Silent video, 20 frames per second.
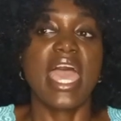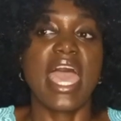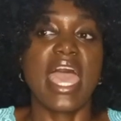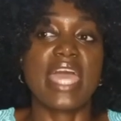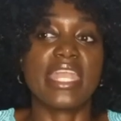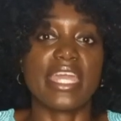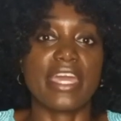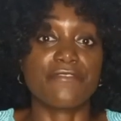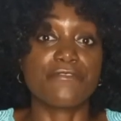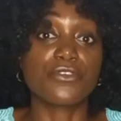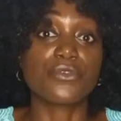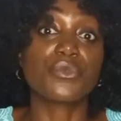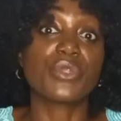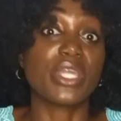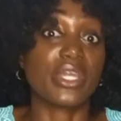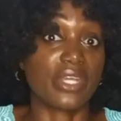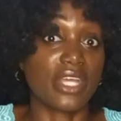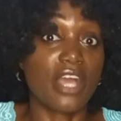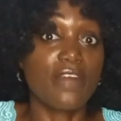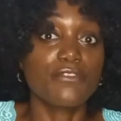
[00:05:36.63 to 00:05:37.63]
And I feel
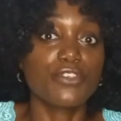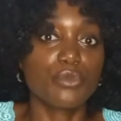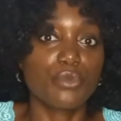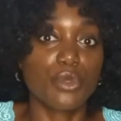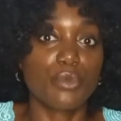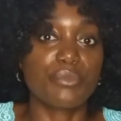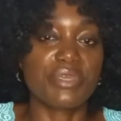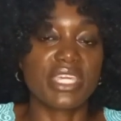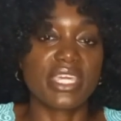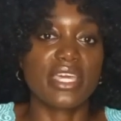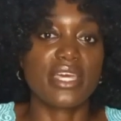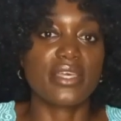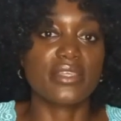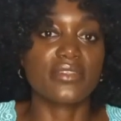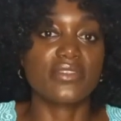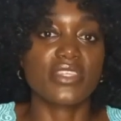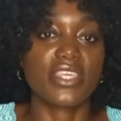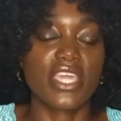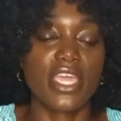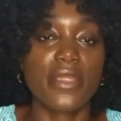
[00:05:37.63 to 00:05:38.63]
really uncomfortable
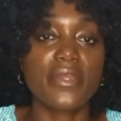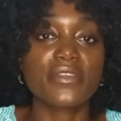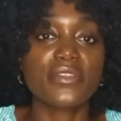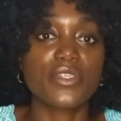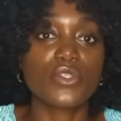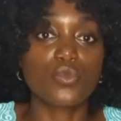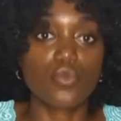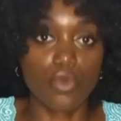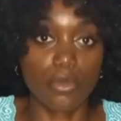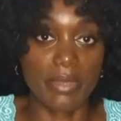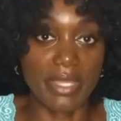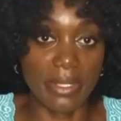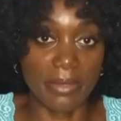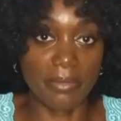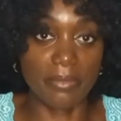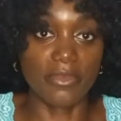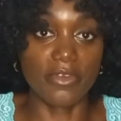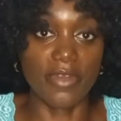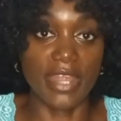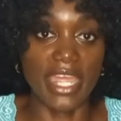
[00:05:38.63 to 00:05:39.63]
because here is this woman,
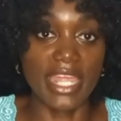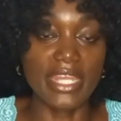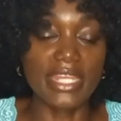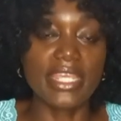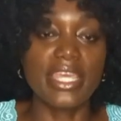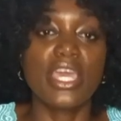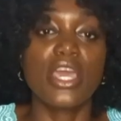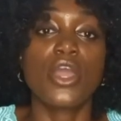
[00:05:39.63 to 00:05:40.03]
right,